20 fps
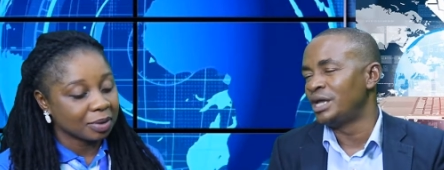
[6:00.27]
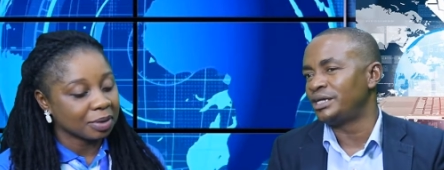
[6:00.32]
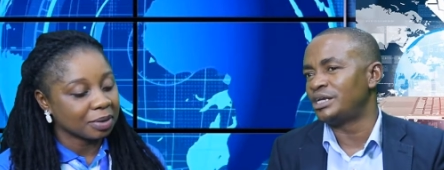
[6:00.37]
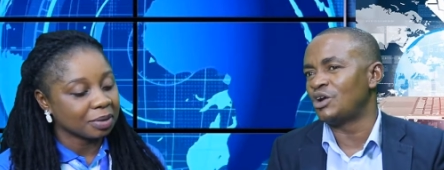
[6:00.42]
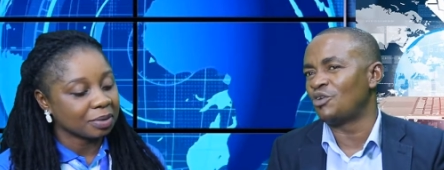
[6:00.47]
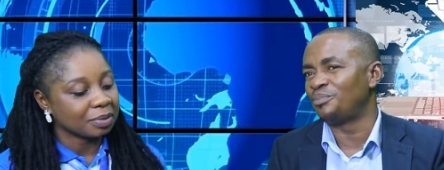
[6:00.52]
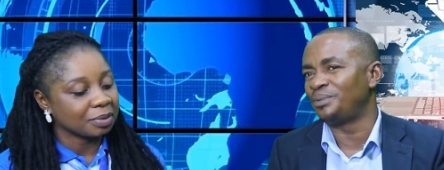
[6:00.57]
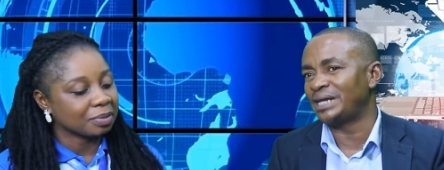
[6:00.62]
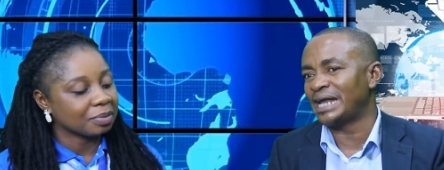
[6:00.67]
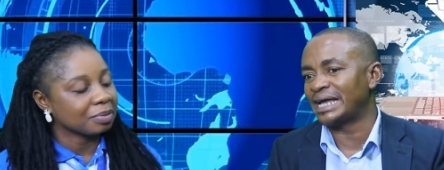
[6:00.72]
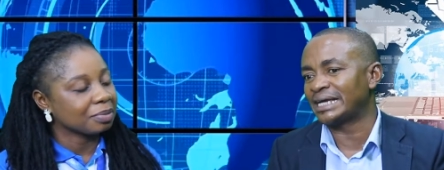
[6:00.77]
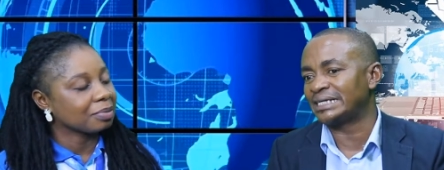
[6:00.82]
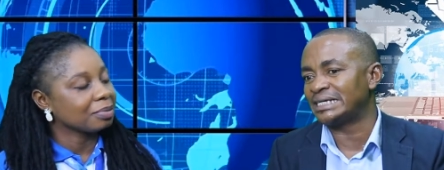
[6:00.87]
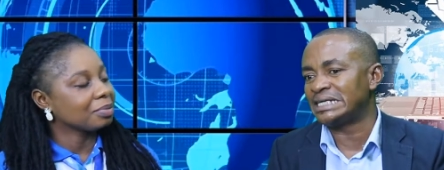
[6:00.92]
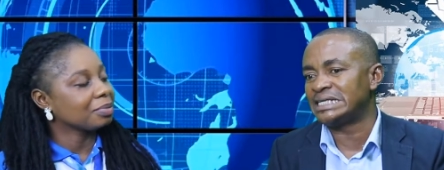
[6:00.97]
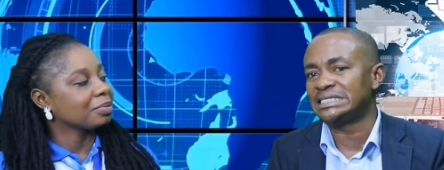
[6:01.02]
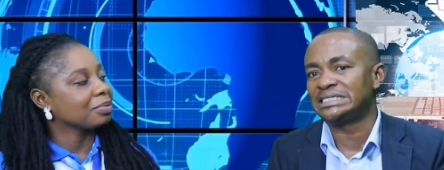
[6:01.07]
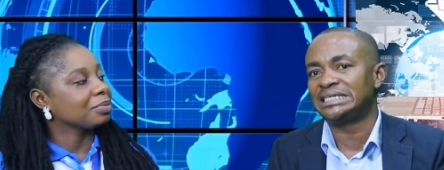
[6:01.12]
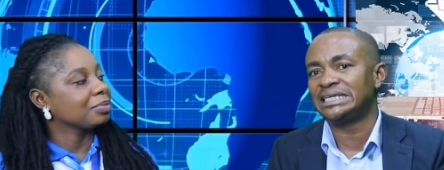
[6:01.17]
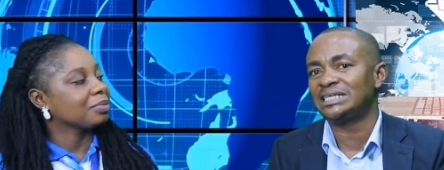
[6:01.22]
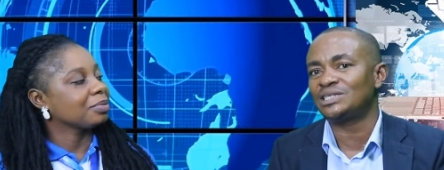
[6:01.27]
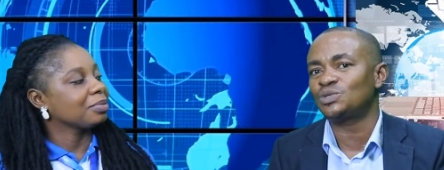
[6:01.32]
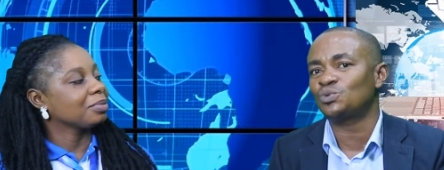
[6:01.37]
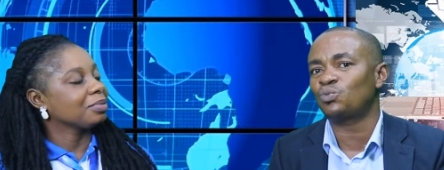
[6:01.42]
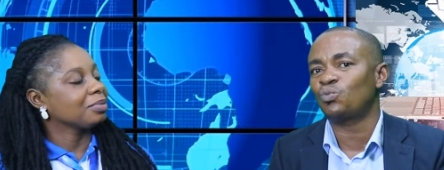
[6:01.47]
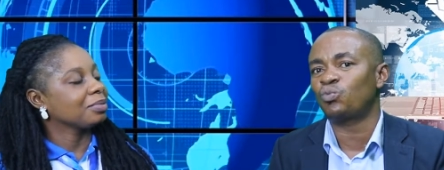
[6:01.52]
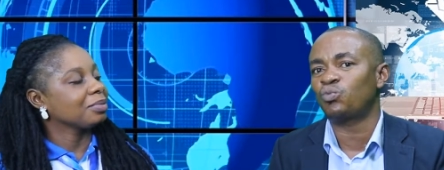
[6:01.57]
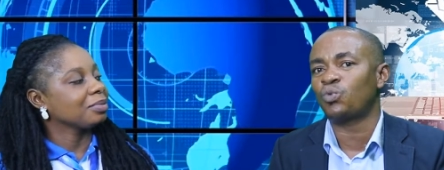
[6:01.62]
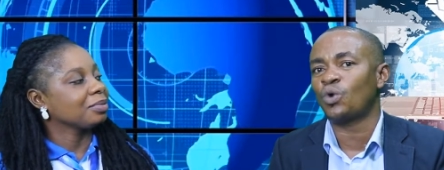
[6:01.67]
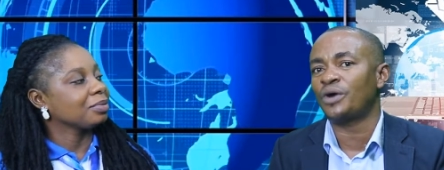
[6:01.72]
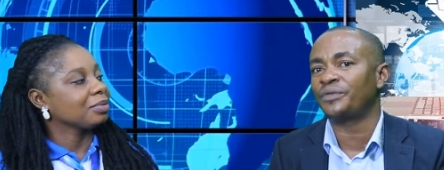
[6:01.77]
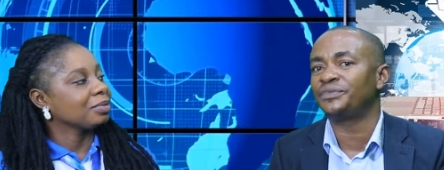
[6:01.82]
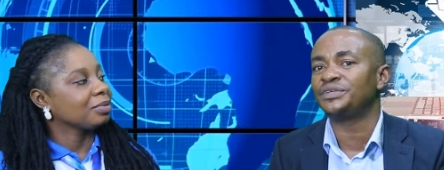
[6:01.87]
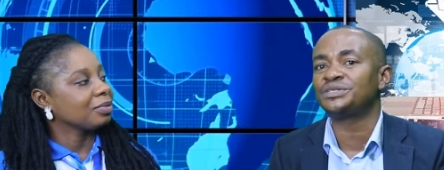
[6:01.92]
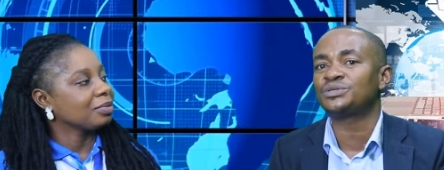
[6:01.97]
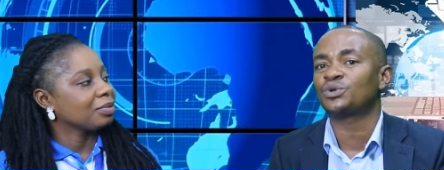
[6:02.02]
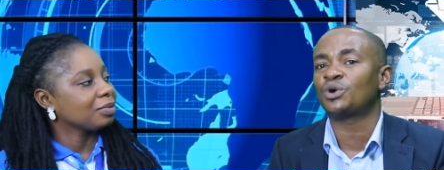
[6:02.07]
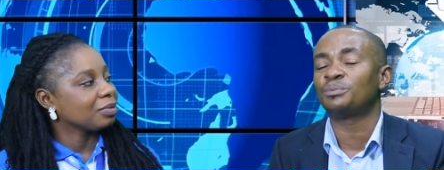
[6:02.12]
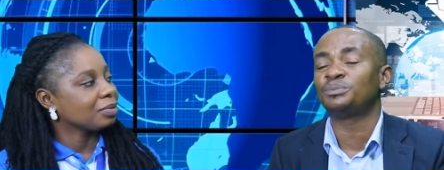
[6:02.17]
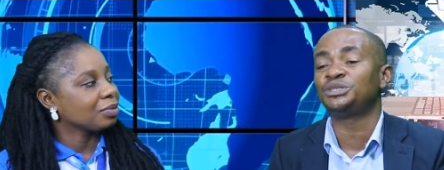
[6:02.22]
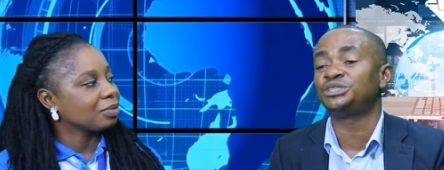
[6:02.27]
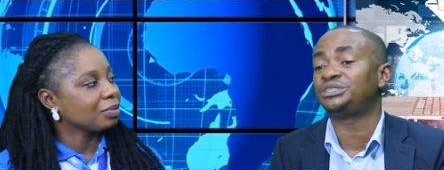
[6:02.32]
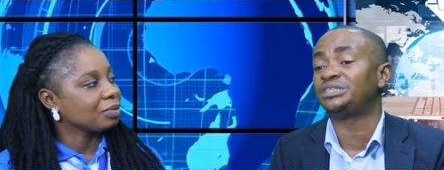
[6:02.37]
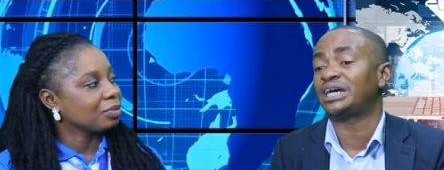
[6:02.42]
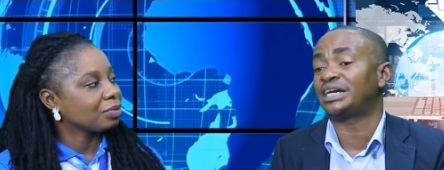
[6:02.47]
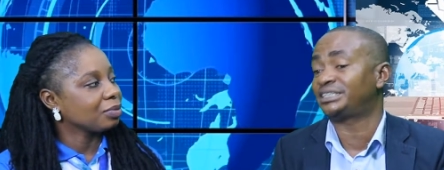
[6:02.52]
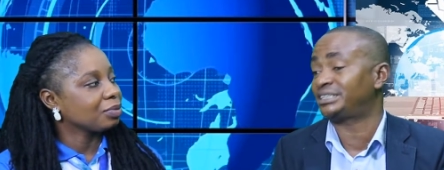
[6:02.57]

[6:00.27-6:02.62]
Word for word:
Speaker 1: They'll be like, is this what this rubbish they